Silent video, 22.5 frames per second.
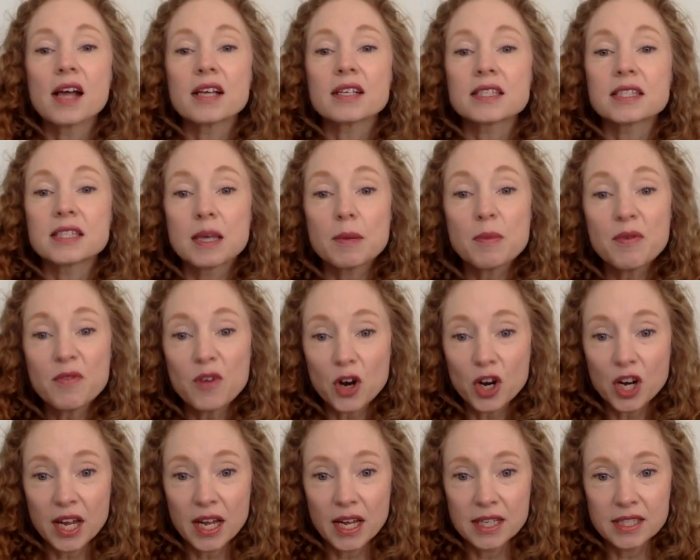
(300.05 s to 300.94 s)
some of
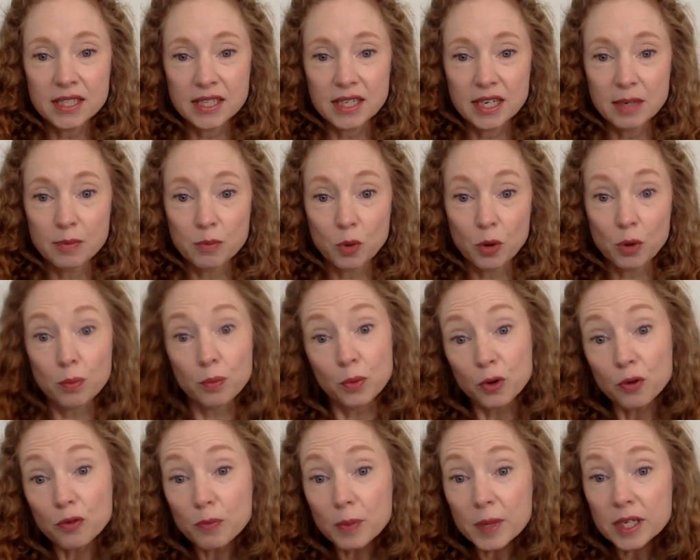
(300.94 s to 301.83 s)
our kids need more
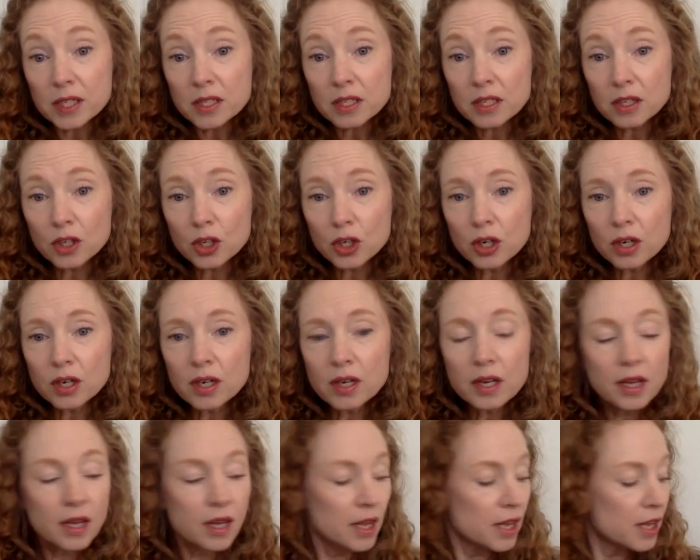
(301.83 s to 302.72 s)
movement to
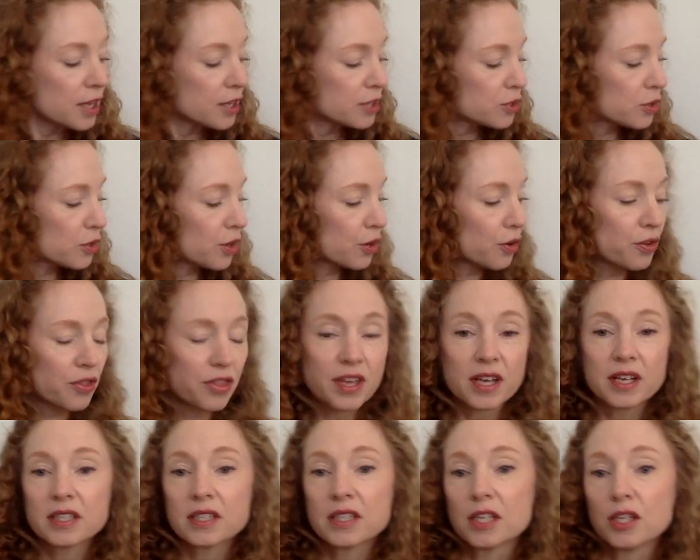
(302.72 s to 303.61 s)
learn. So there are
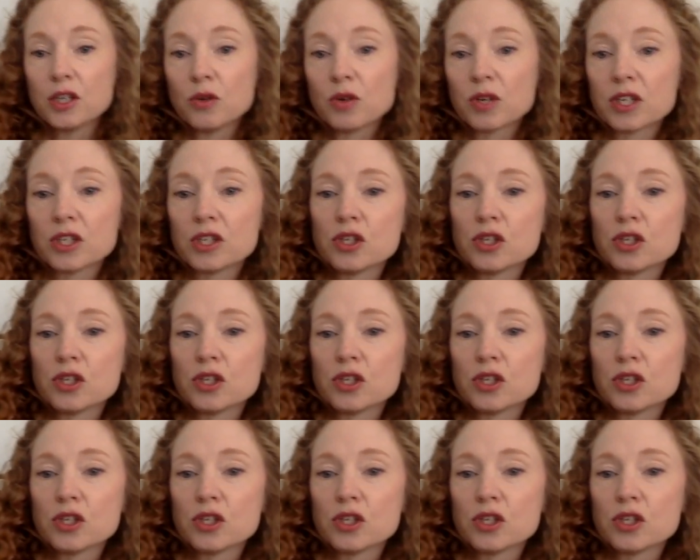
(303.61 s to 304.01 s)
things that you can